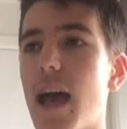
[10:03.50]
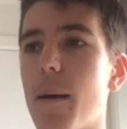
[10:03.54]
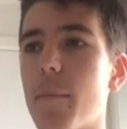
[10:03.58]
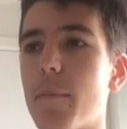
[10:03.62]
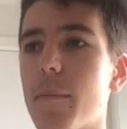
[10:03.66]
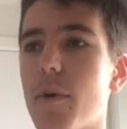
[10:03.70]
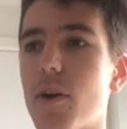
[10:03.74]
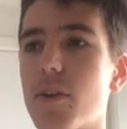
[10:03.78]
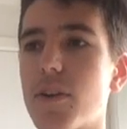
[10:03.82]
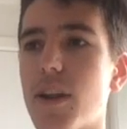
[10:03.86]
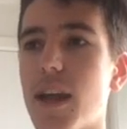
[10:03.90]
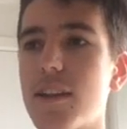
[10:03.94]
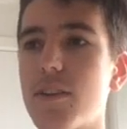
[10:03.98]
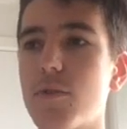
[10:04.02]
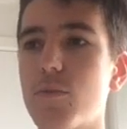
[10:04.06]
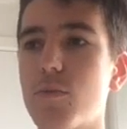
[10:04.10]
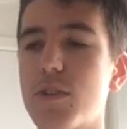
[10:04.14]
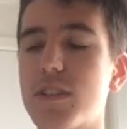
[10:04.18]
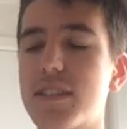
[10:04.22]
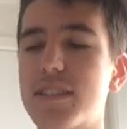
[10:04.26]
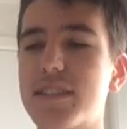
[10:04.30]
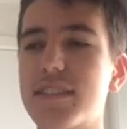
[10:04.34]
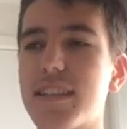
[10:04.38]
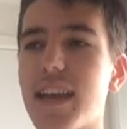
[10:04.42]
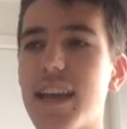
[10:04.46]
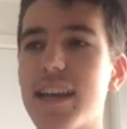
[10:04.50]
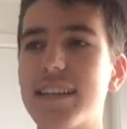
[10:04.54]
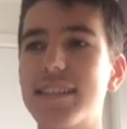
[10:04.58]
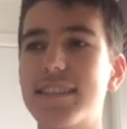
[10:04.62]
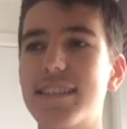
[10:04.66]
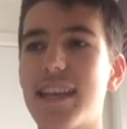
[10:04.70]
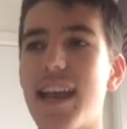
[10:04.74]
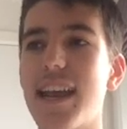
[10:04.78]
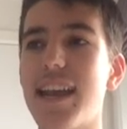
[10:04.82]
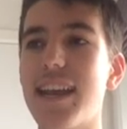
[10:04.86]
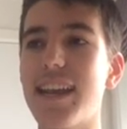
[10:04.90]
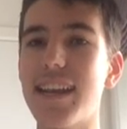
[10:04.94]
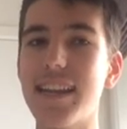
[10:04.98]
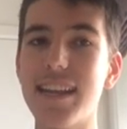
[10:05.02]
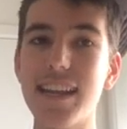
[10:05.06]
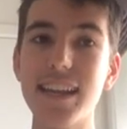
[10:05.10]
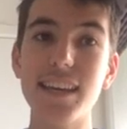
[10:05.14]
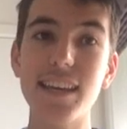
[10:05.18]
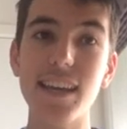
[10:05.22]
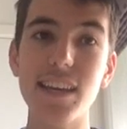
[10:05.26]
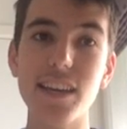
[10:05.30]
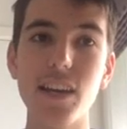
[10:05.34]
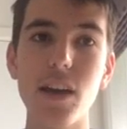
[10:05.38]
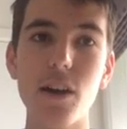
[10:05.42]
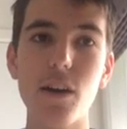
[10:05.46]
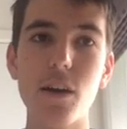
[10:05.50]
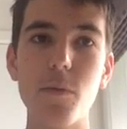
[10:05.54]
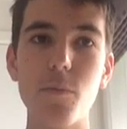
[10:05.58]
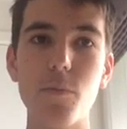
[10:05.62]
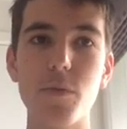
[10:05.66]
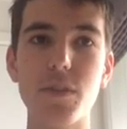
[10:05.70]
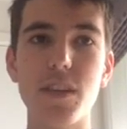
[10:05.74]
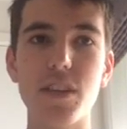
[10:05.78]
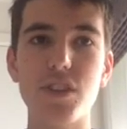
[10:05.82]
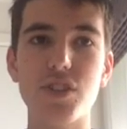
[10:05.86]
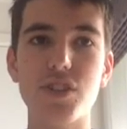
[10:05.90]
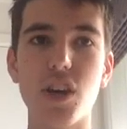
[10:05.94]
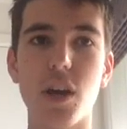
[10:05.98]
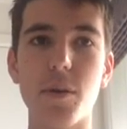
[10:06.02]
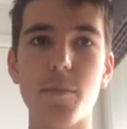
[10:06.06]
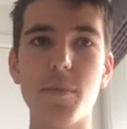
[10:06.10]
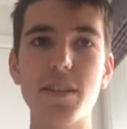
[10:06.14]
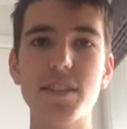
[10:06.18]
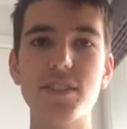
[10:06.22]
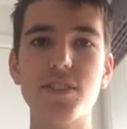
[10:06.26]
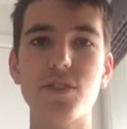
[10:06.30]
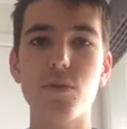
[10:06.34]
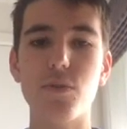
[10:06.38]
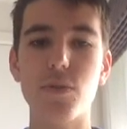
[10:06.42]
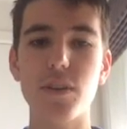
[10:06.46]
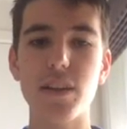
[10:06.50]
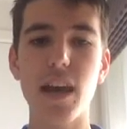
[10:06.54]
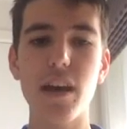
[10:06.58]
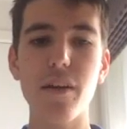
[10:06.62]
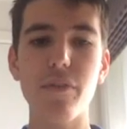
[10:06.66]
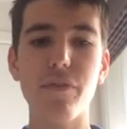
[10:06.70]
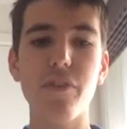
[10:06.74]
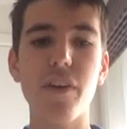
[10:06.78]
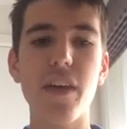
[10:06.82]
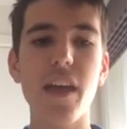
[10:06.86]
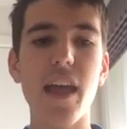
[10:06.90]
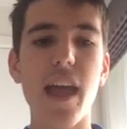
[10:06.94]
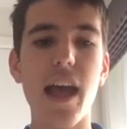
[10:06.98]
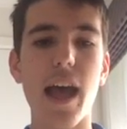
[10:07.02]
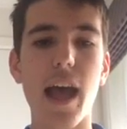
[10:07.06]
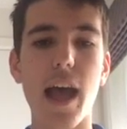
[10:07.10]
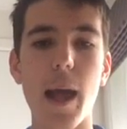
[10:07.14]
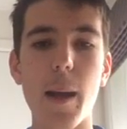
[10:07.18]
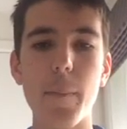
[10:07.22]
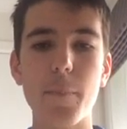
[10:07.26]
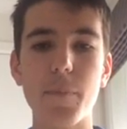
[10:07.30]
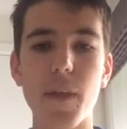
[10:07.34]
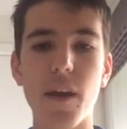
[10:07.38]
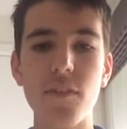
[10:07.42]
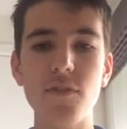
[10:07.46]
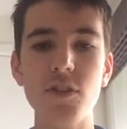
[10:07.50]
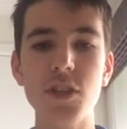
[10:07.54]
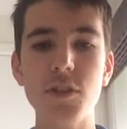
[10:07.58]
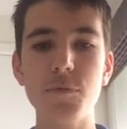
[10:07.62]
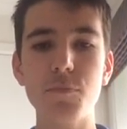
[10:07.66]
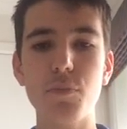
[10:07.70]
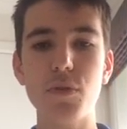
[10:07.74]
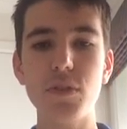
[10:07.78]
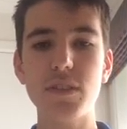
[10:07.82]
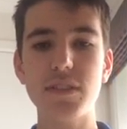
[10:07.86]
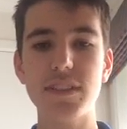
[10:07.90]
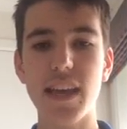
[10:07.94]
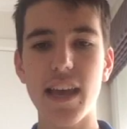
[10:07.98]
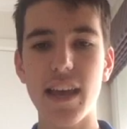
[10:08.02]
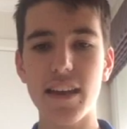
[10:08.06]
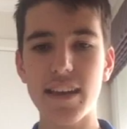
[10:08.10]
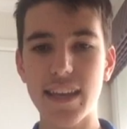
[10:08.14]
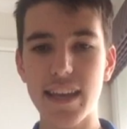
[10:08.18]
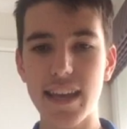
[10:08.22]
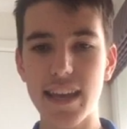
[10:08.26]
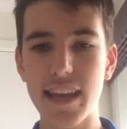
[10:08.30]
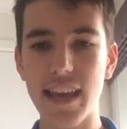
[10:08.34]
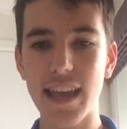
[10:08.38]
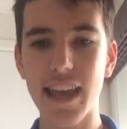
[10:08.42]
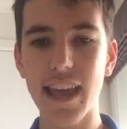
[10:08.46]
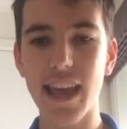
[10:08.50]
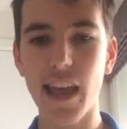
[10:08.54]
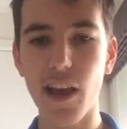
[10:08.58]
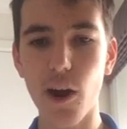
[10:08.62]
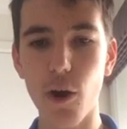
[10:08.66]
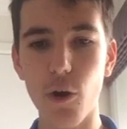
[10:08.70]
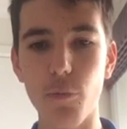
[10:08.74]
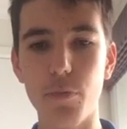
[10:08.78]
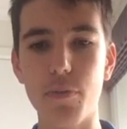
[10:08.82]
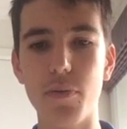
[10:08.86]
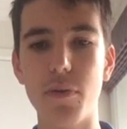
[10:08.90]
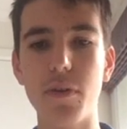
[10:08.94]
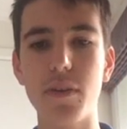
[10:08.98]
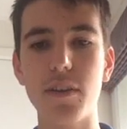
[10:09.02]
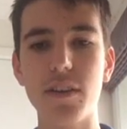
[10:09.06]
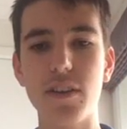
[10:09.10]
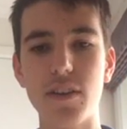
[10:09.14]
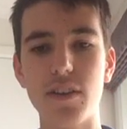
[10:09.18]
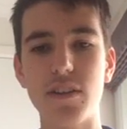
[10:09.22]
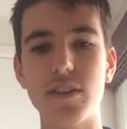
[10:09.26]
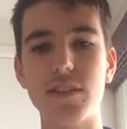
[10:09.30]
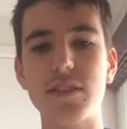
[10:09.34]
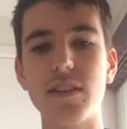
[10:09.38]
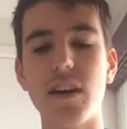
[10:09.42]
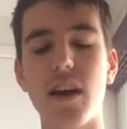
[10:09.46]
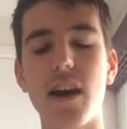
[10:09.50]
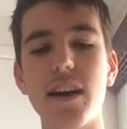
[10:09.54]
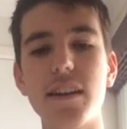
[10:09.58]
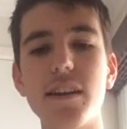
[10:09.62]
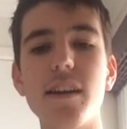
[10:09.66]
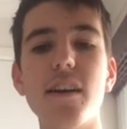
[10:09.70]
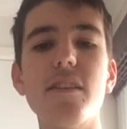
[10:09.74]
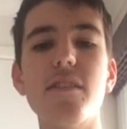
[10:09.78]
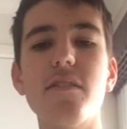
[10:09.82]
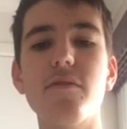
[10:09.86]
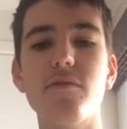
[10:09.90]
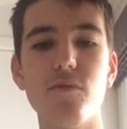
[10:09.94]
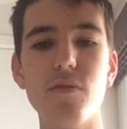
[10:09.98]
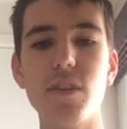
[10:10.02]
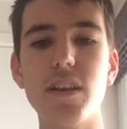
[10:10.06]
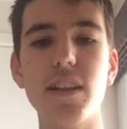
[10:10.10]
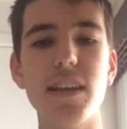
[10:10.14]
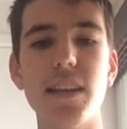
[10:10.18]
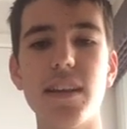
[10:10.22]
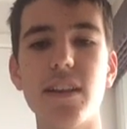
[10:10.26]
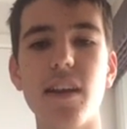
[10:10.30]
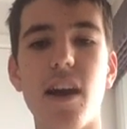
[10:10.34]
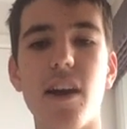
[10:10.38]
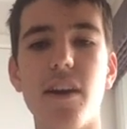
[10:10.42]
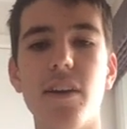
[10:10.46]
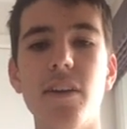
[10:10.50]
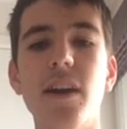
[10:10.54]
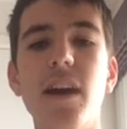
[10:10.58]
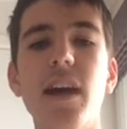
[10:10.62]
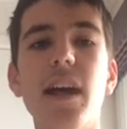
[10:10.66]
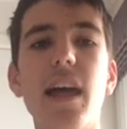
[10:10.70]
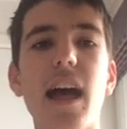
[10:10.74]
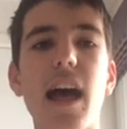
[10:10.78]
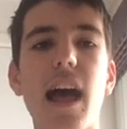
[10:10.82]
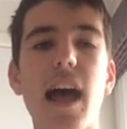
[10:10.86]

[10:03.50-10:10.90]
on Underwood Stakes Day, and it can go on with the job. It's good enough. I've just put down here, help, because I don't really know.